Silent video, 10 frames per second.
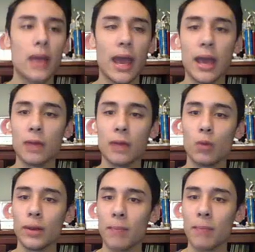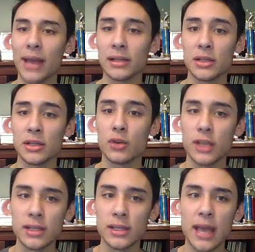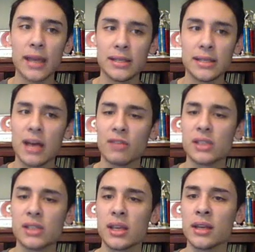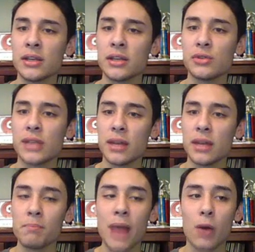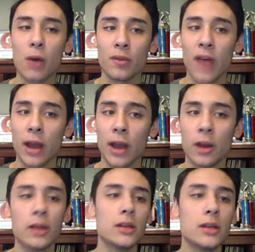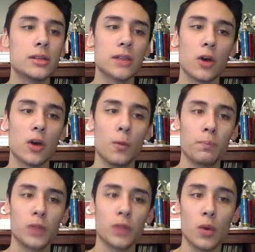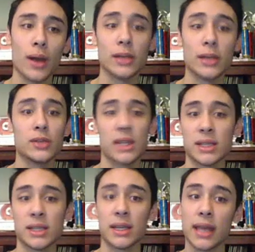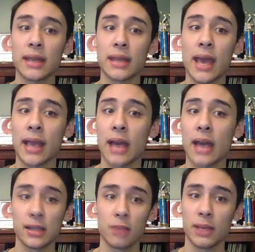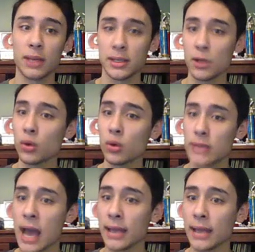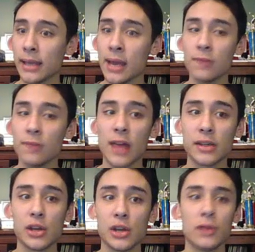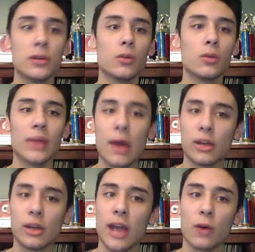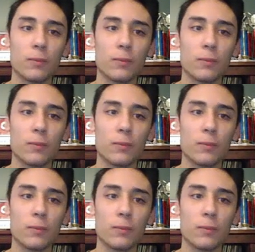And when Magnezone does that, he's obviously going to use Hidden Power Fire. So you want to use this to get the heck out of there, because you will die at the end of that turn, without a doubt.